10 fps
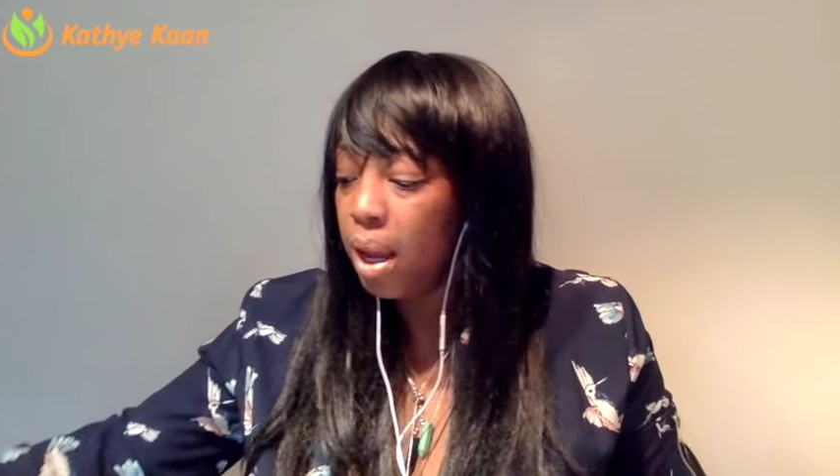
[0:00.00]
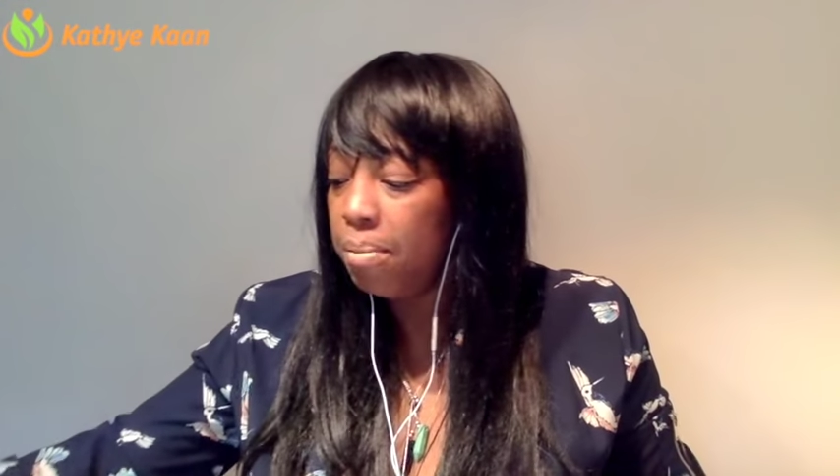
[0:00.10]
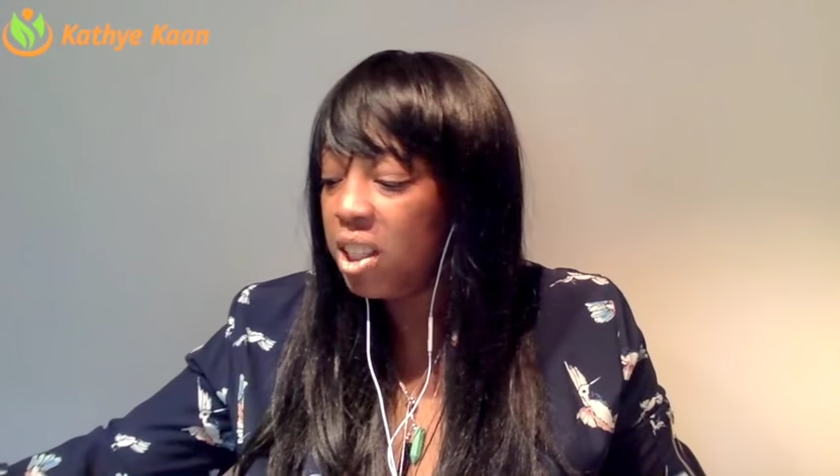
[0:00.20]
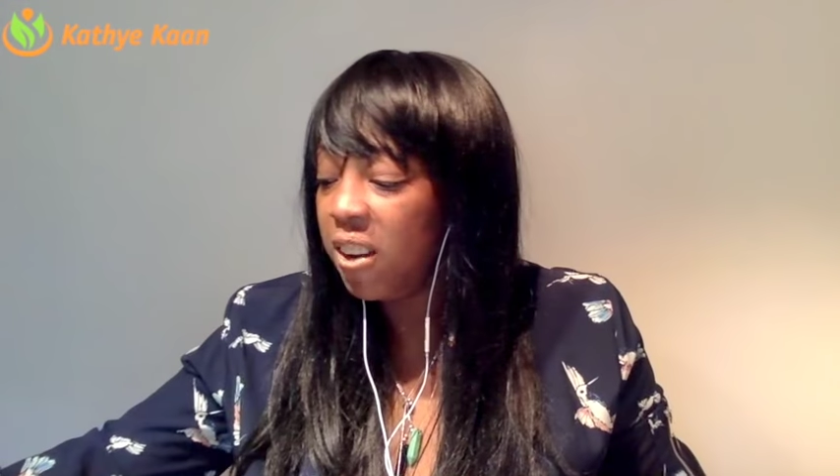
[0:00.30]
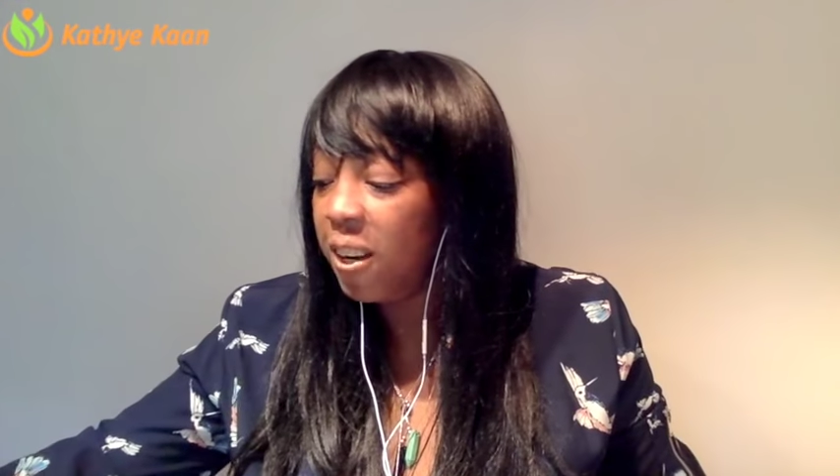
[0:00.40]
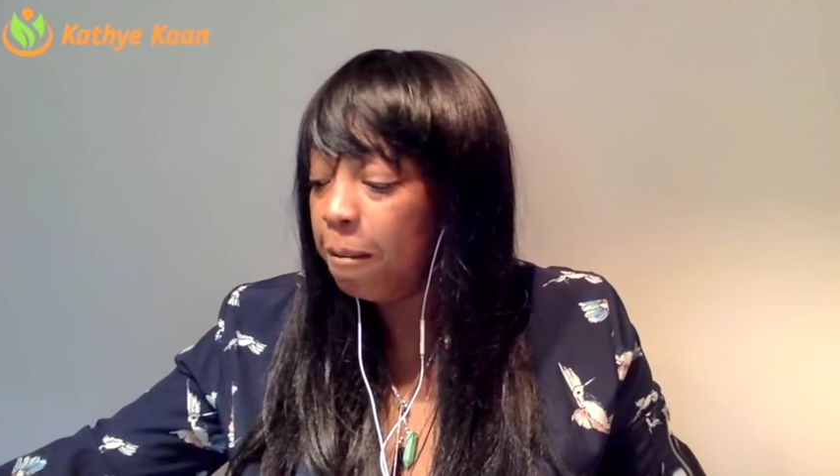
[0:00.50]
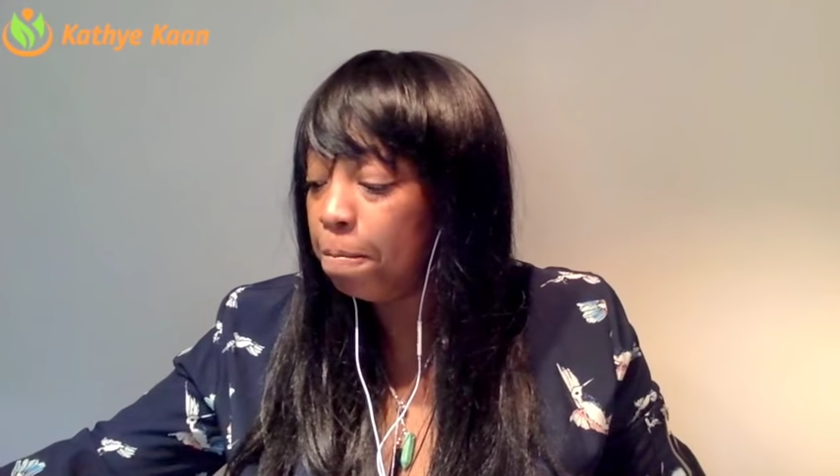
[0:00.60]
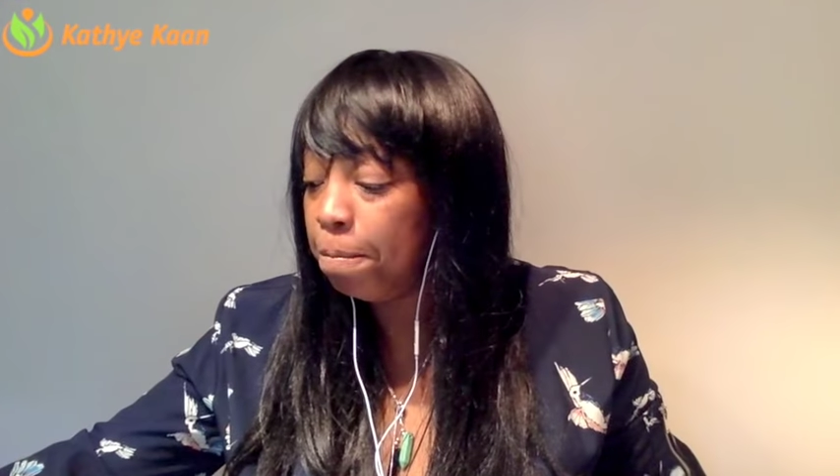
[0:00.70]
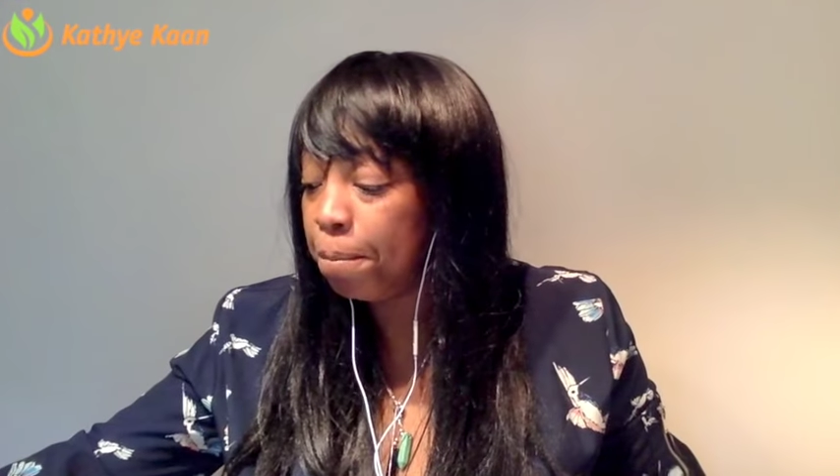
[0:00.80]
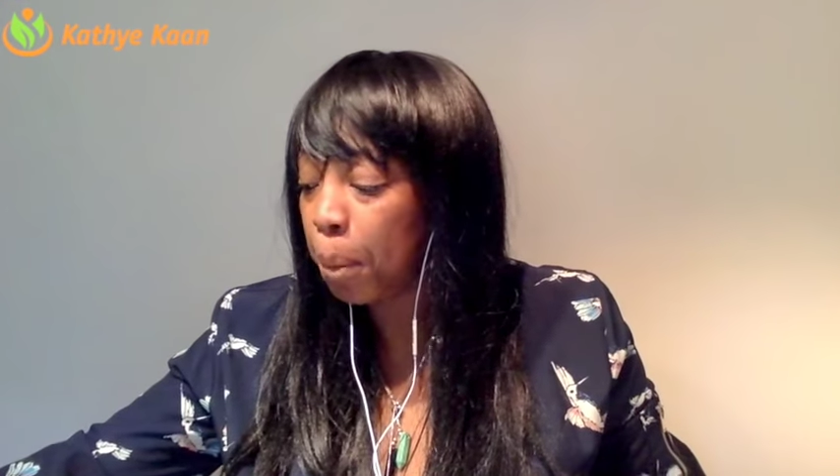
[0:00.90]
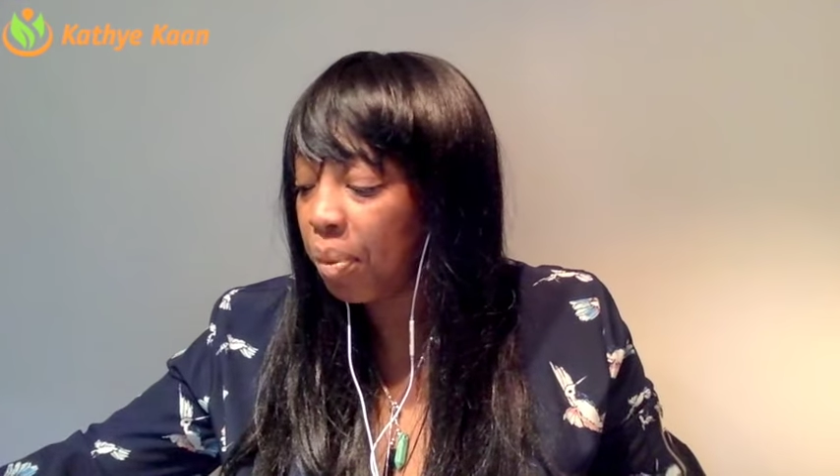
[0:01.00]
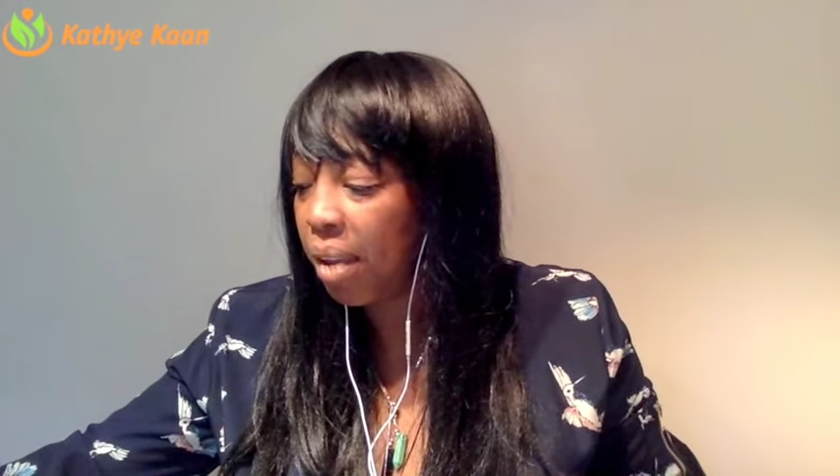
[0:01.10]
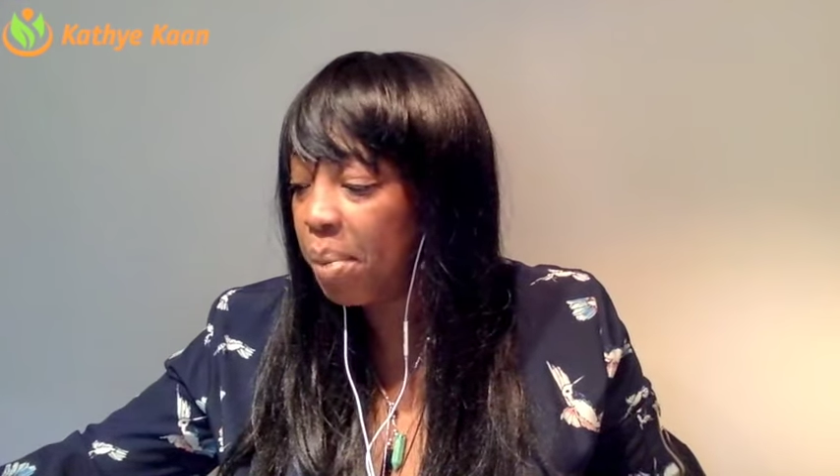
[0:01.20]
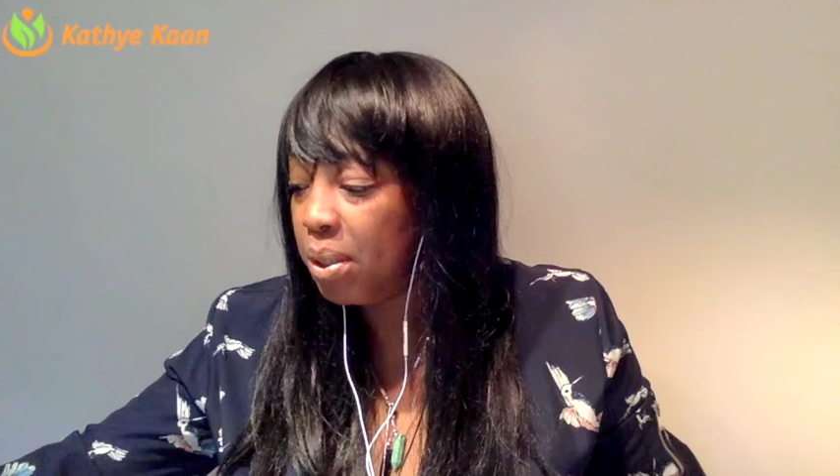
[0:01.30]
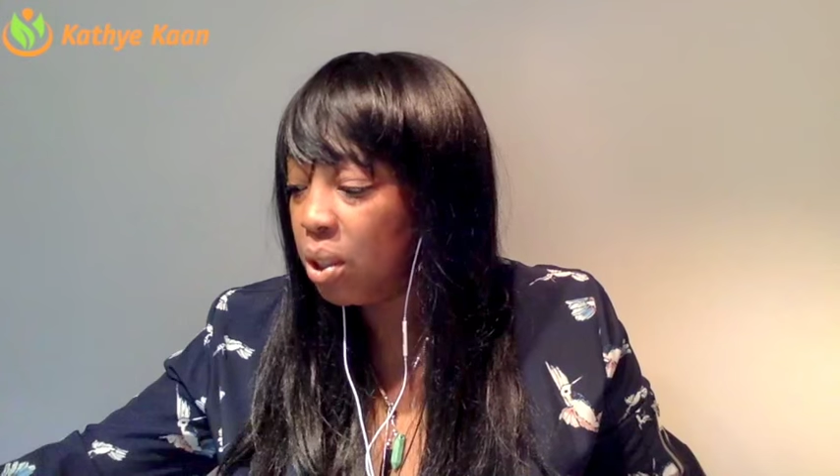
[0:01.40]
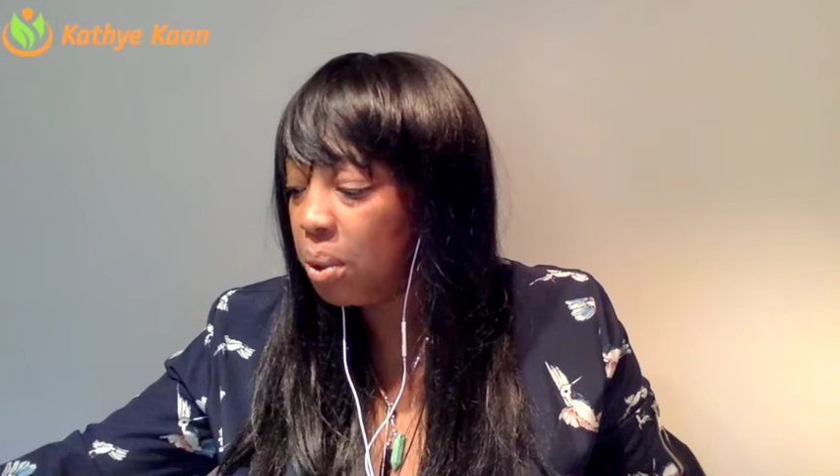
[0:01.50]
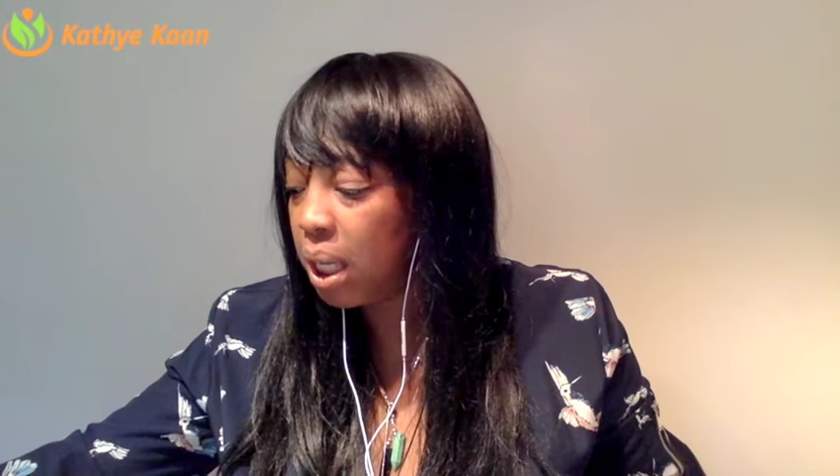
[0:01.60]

I'm sorry, I've been so